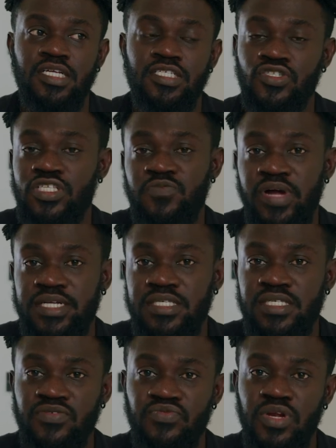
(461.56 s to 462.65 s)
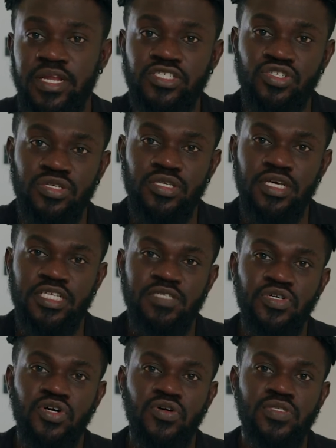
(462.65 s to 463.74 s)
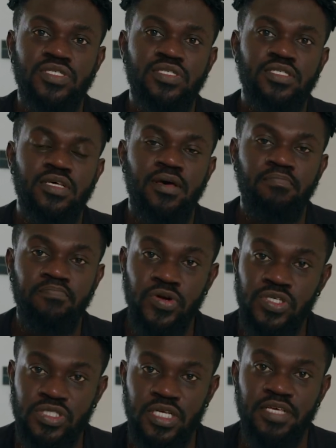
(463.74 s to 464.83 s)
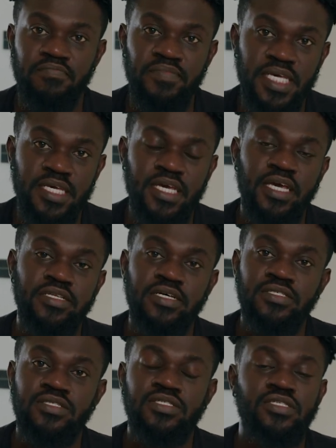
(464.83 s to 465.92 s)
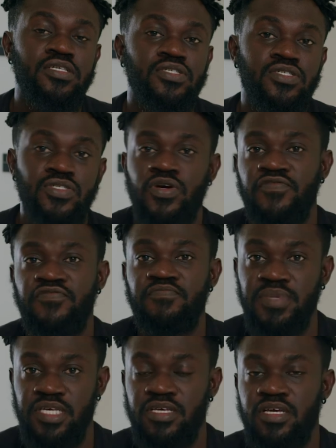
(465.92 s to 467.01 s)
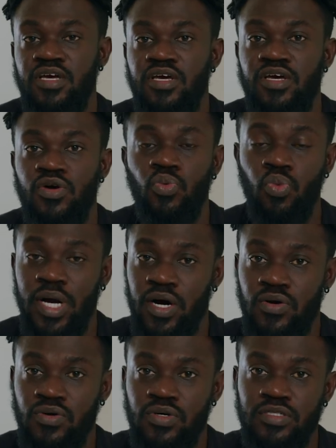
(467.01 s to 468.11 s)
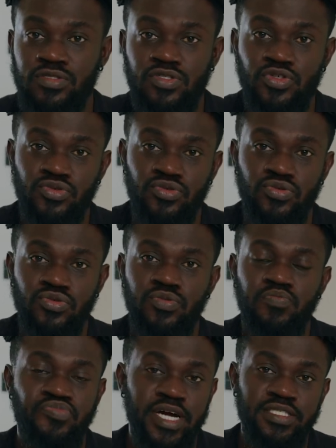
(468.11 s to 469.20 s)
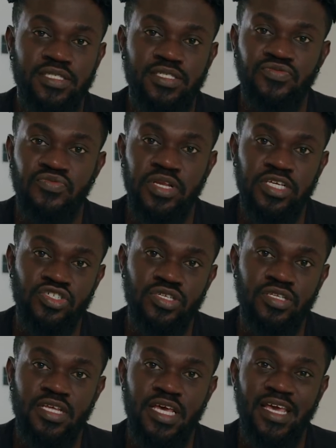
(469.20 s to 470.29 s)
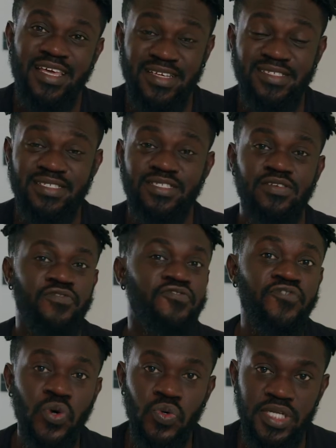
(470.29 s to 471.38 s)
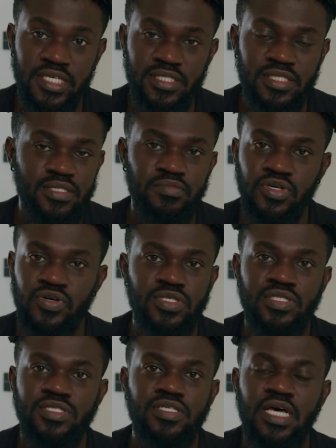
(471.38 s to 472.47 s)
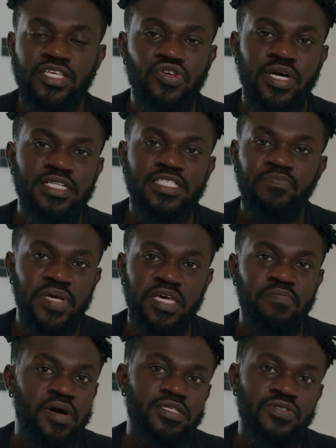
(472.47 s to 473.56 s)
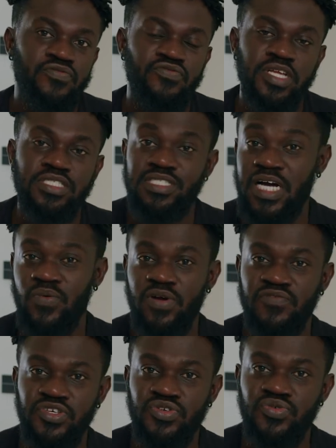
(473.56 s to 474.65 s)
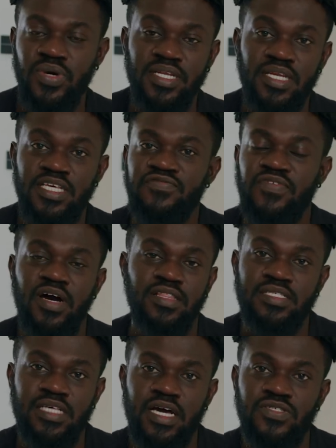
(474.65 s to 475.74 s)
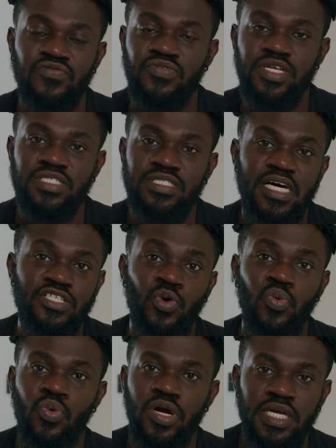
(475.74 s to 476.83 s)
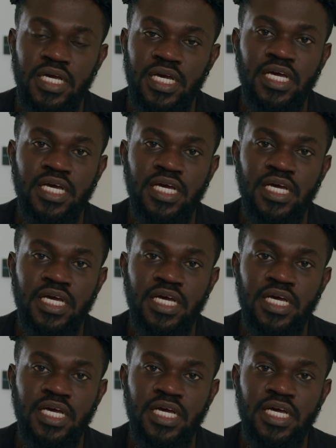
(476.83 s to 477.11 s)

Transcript: not practicing religion, it's because personally me, it doesn't serve me well to practice religion in its fullness, because you can't pick parts of religion that work for you and leave other sides of religion that don't work.